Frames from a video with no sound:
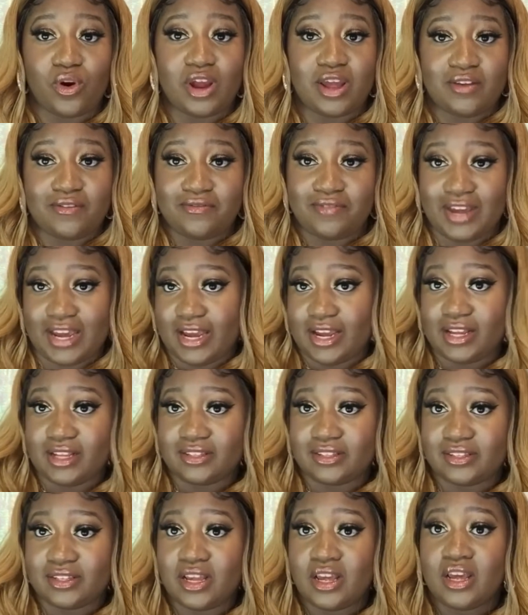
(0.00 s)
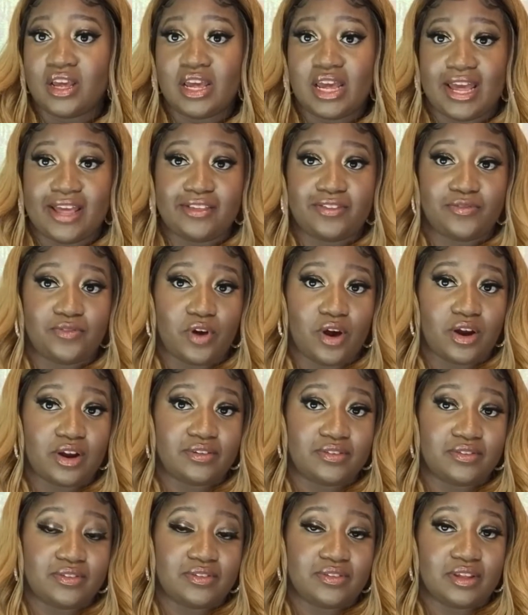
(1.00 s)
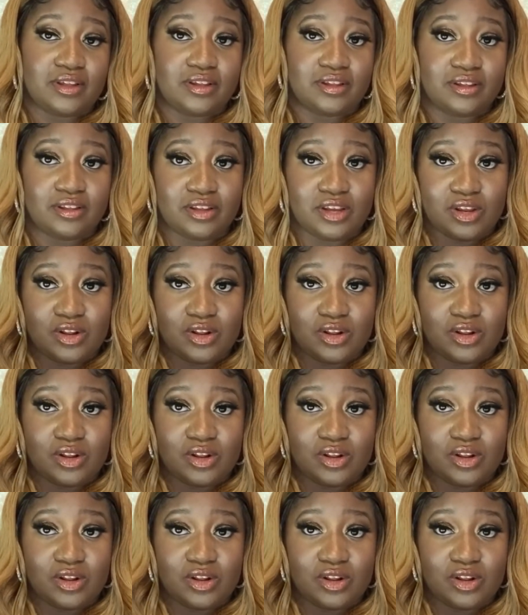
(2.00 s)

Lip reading: advanced as far as the